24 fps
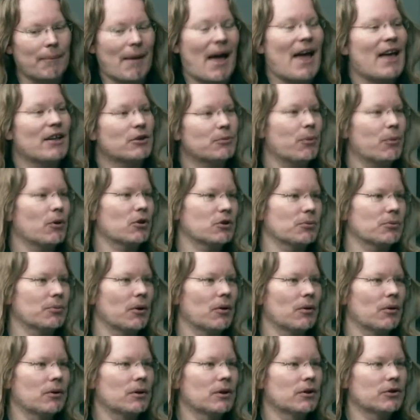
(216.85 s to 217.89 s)
as
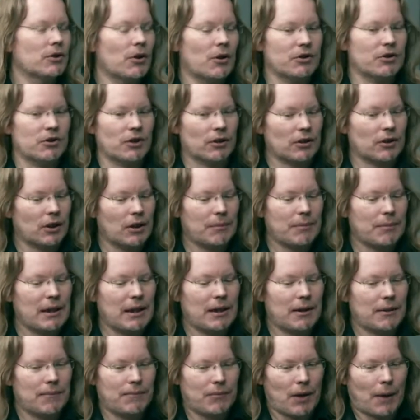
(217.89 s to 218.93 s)
possible. So it's not going to
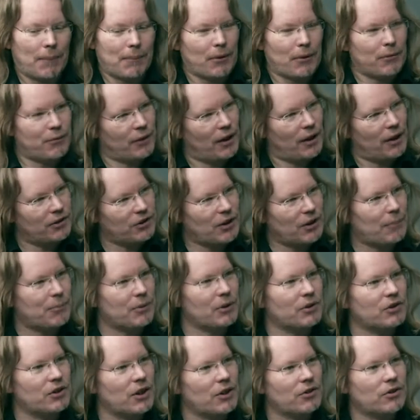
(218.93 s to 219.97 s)
be a
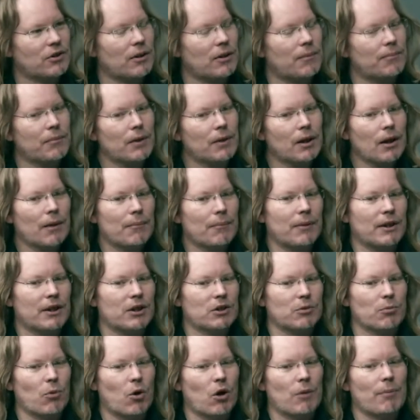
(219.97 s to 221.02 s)
separate system, but
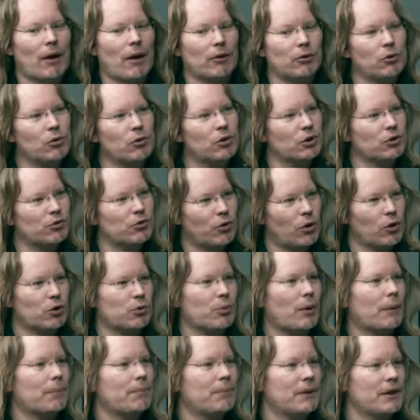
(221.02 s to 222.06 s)
it's more about who controls
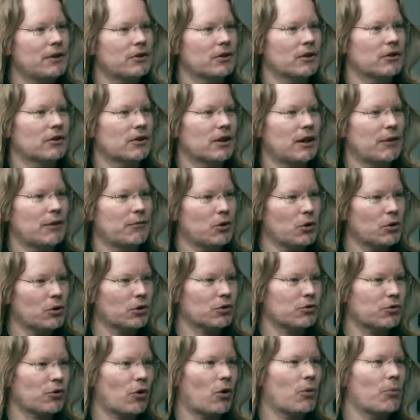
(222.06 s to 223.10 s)
what pieces. And if you
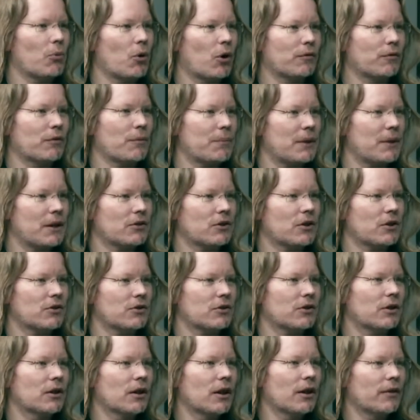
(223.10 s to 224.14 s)
control more of the
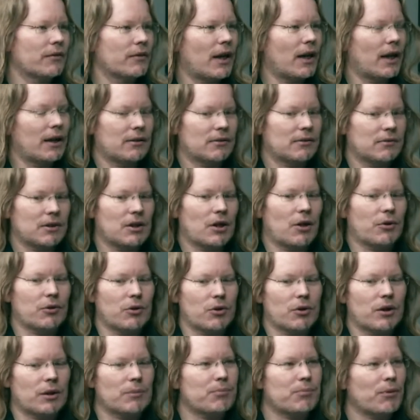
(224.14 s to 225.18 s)
pieces, then
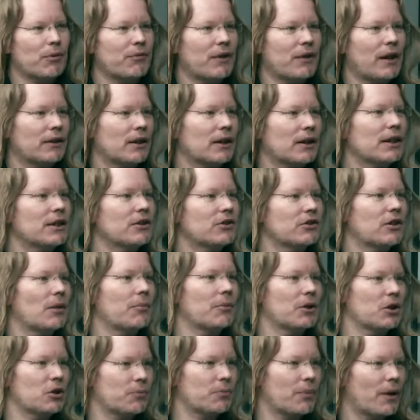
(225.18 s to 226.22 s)
you can prevent at least
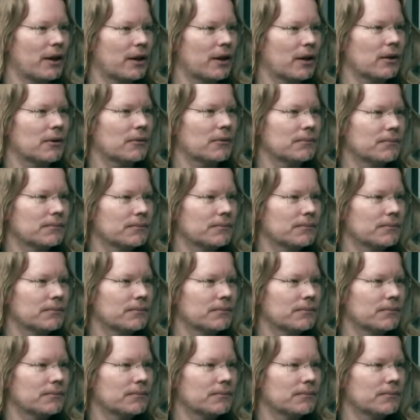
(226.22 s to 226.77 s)
some of the spying.